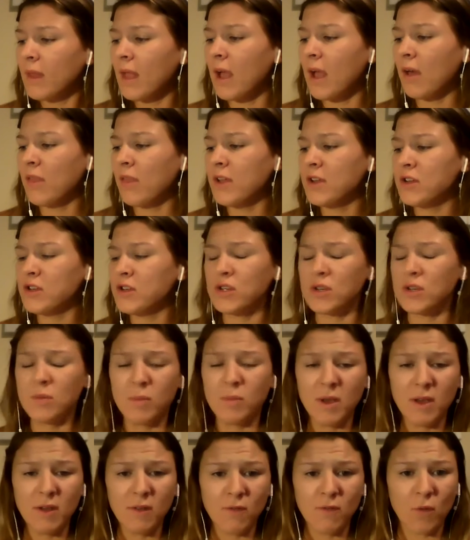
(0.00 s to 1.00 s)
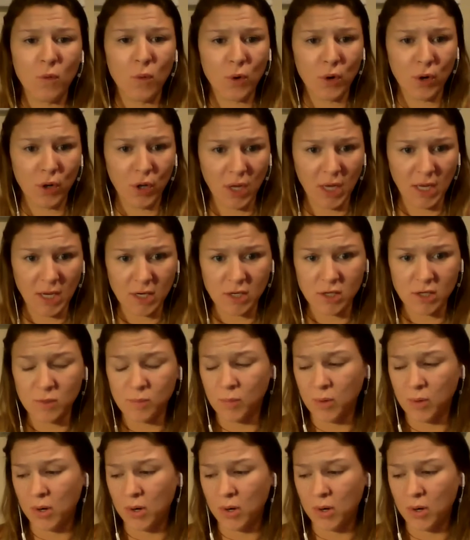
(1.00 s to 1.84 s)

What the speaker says: how they should be for each